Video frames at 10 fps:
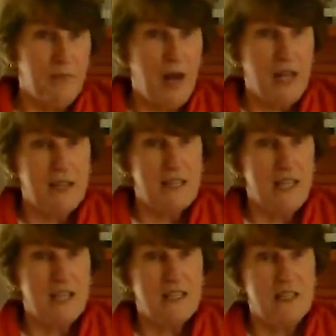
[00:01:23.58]

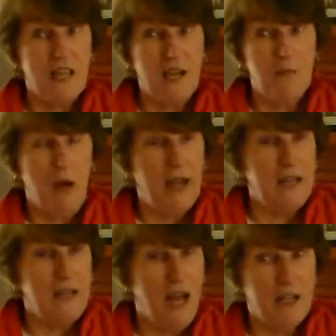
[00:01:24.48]
politics, that it
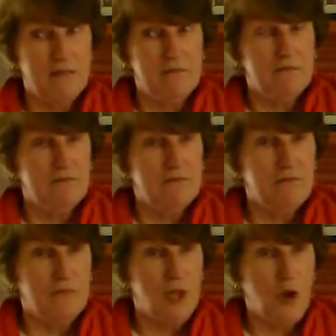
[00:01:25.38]
might not,
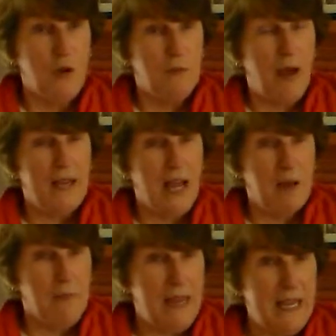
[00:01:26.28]
you know, it might
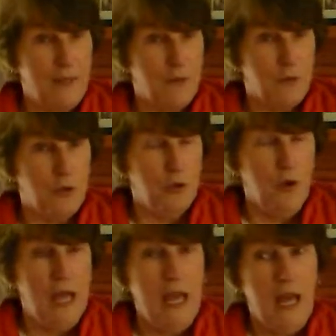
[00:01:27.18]
not make it
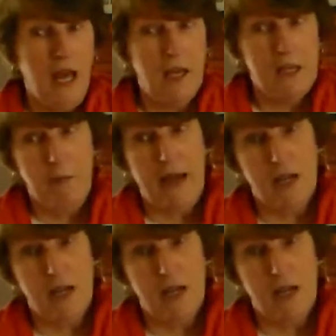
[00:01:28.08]
through. It